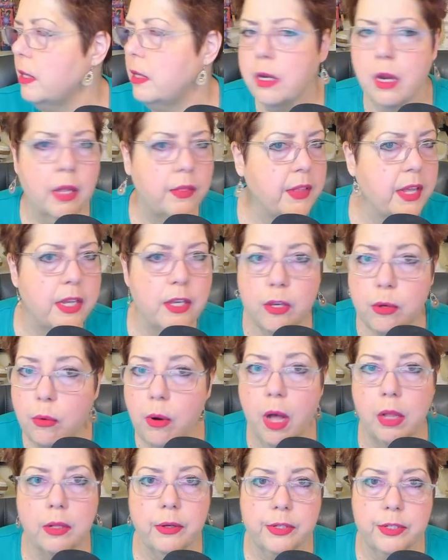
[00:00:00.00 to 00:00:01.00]
Not that you
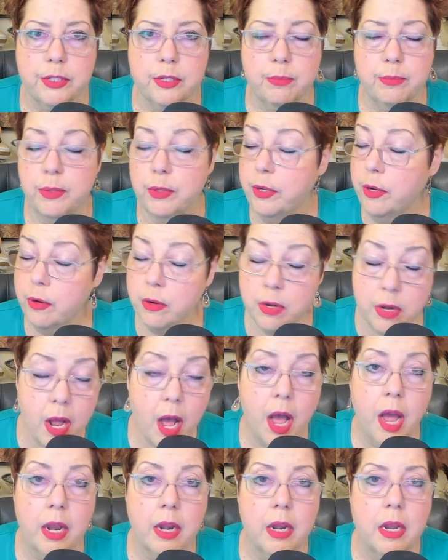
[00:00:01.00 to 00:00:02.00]
all are simple, you're
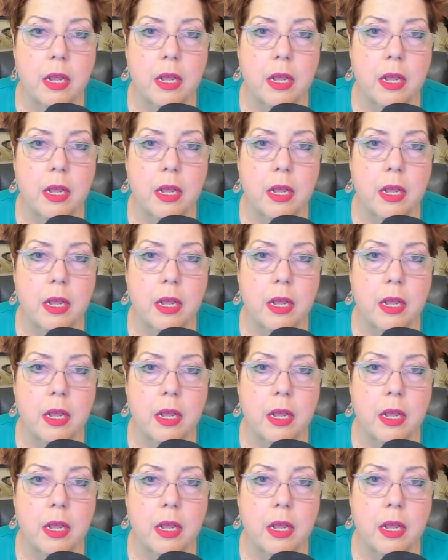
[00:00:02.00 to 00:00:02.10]
not,